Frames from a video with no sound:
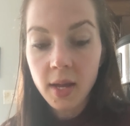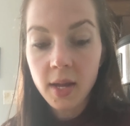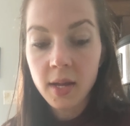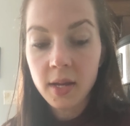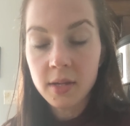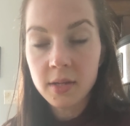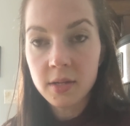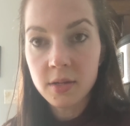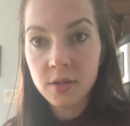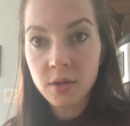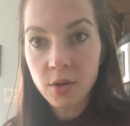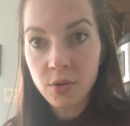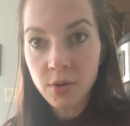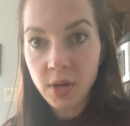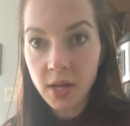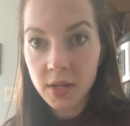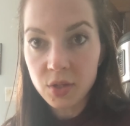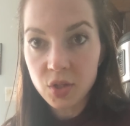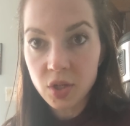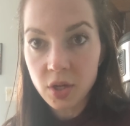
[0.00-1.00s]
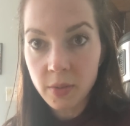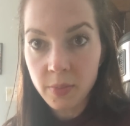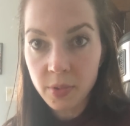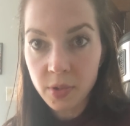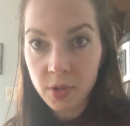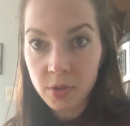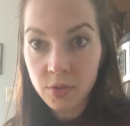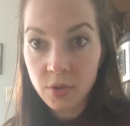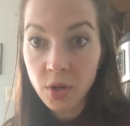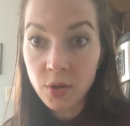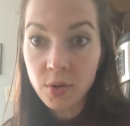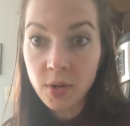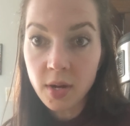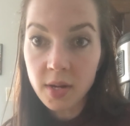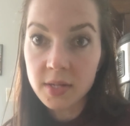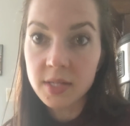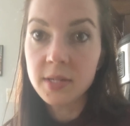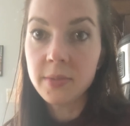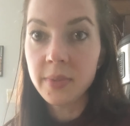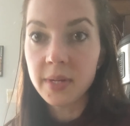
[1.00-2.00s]
and no ketchup or no
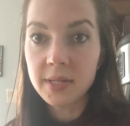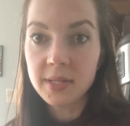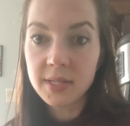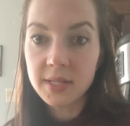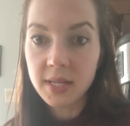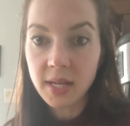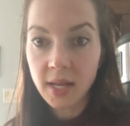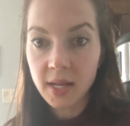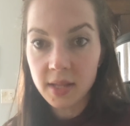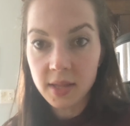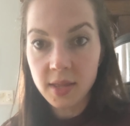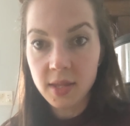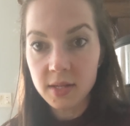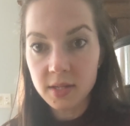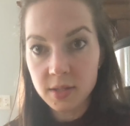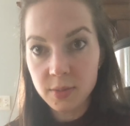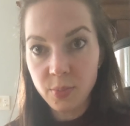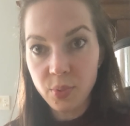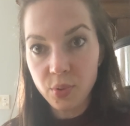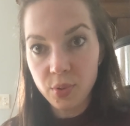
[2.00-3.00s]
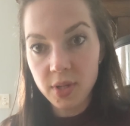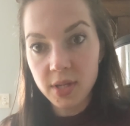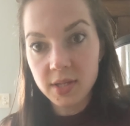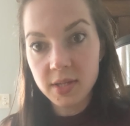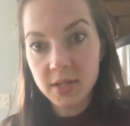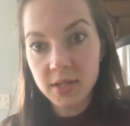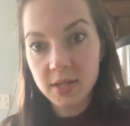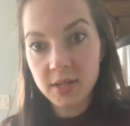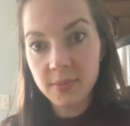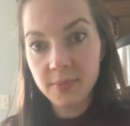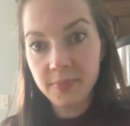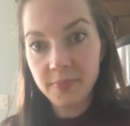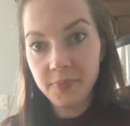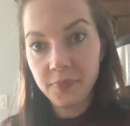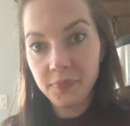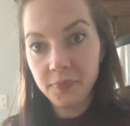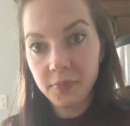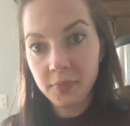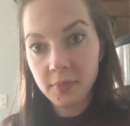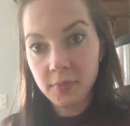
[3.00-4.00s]
condiments at this point.
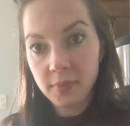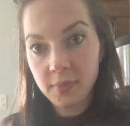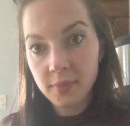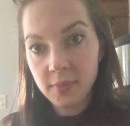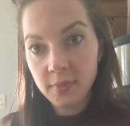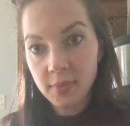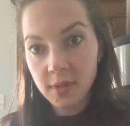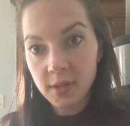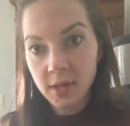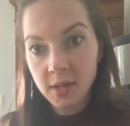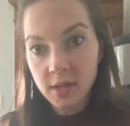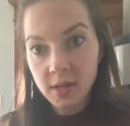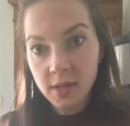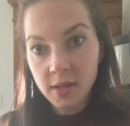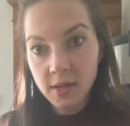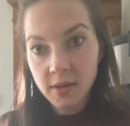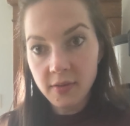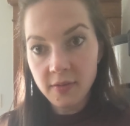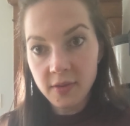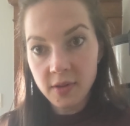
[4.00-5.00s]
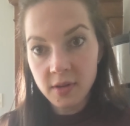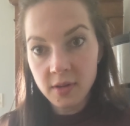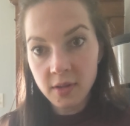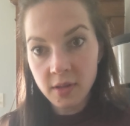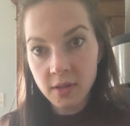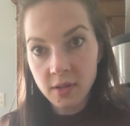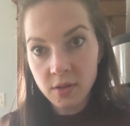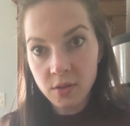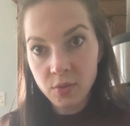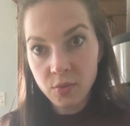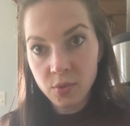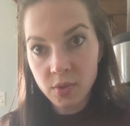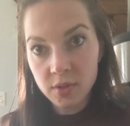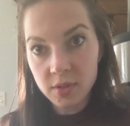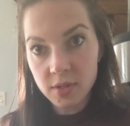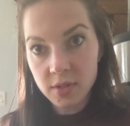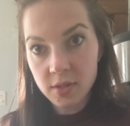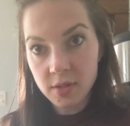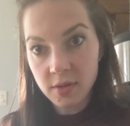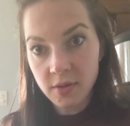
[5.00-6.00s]
Give it a little
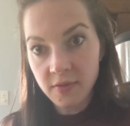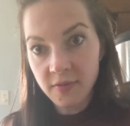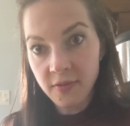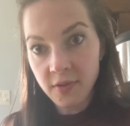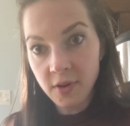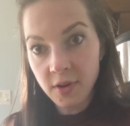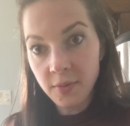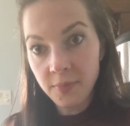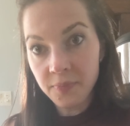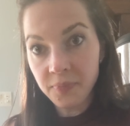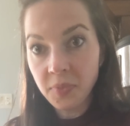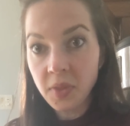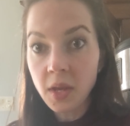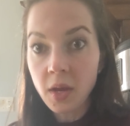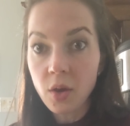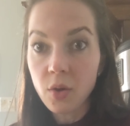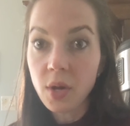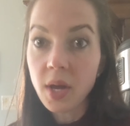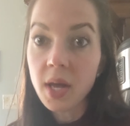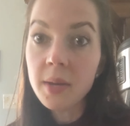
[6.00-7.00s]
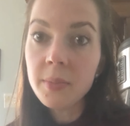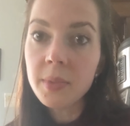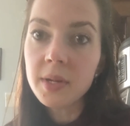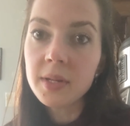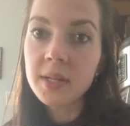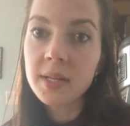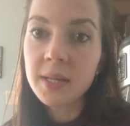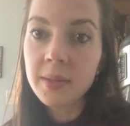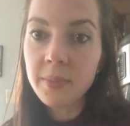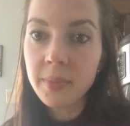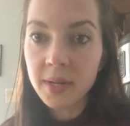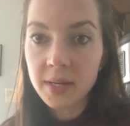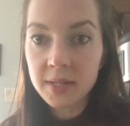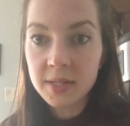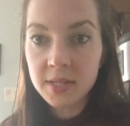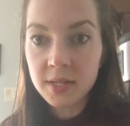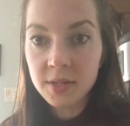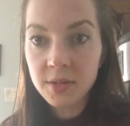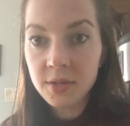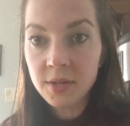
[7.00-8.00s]
once over. Okay, I'm gonna eat my
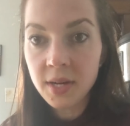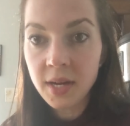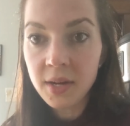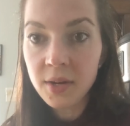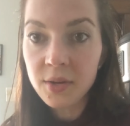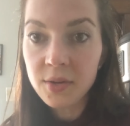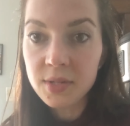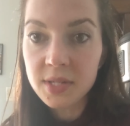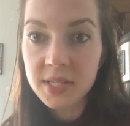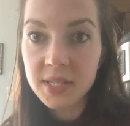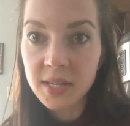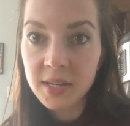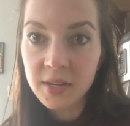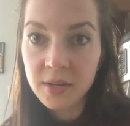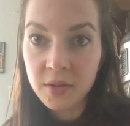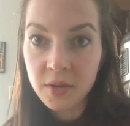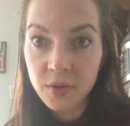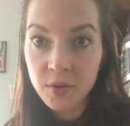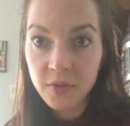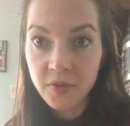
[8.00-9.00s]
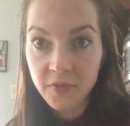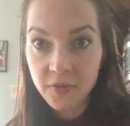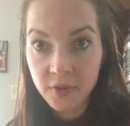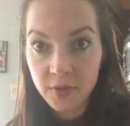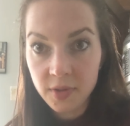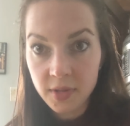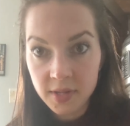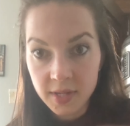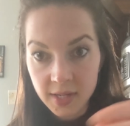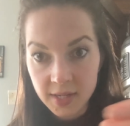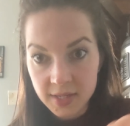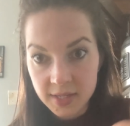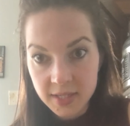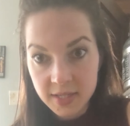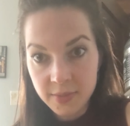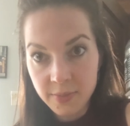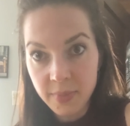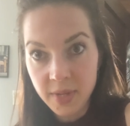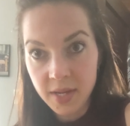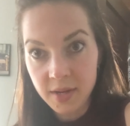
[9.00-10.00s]
dinner now. See you for the
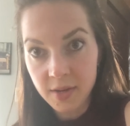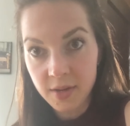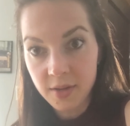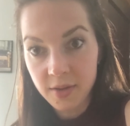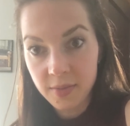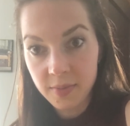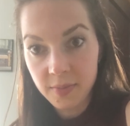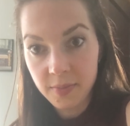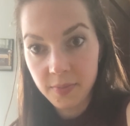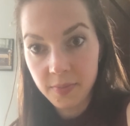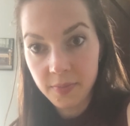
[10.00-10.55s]
next meal.